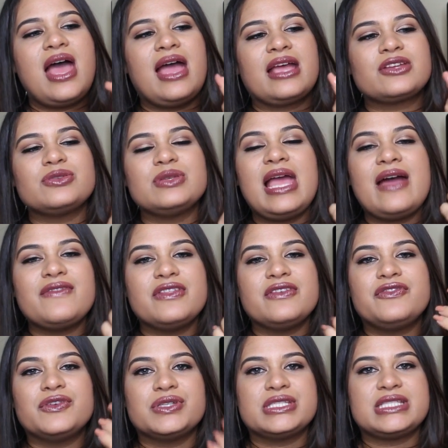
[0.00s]
I actually have the
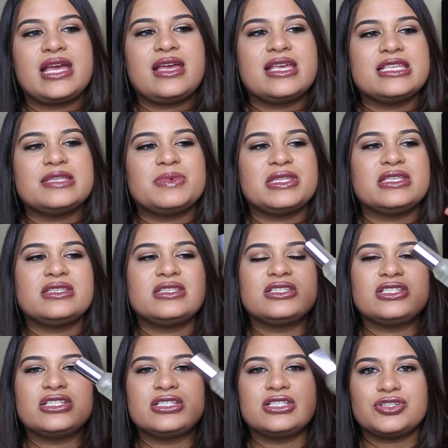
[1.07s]
full size, but this
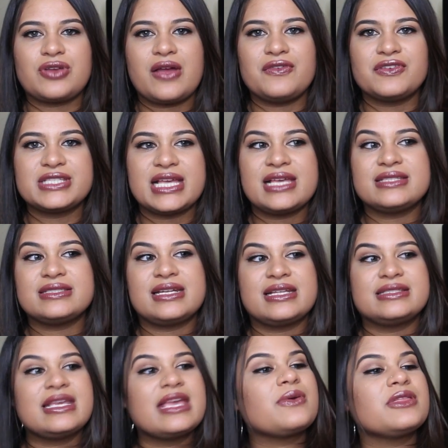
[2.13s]
is just the travel size that
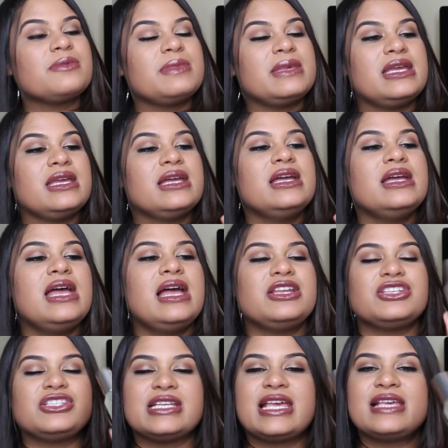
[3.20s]
I take with me.
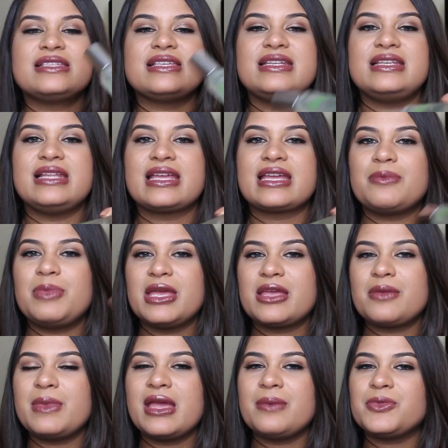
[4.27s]
Just in case I need like a
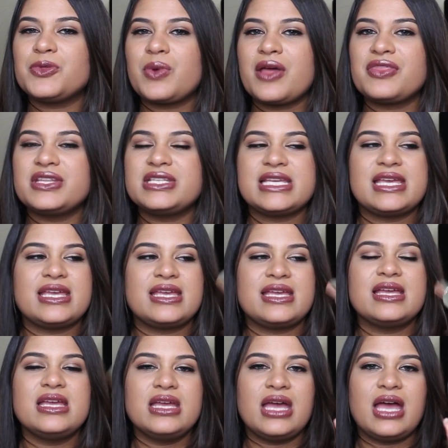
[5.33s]
pick-me-up throughout the
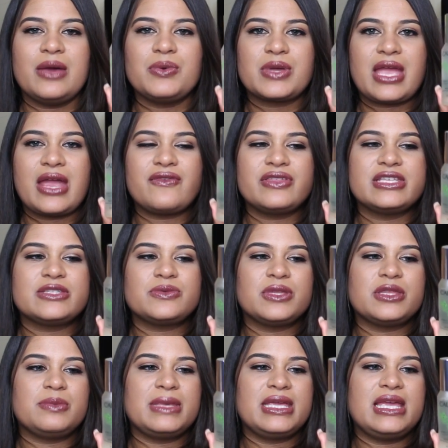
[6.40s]
day, I will carry this
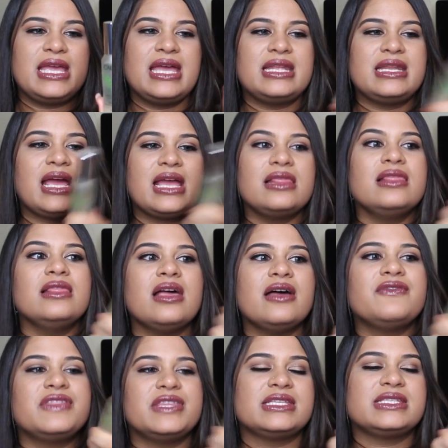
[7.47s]
with me, and I
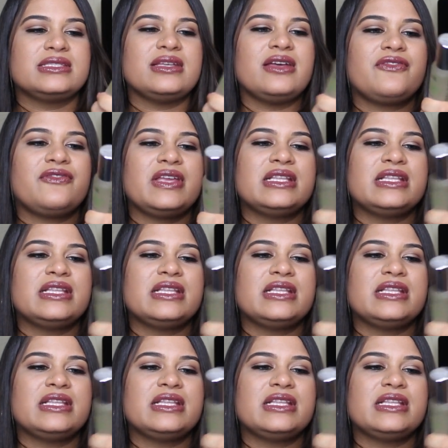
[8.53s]
love this stuff.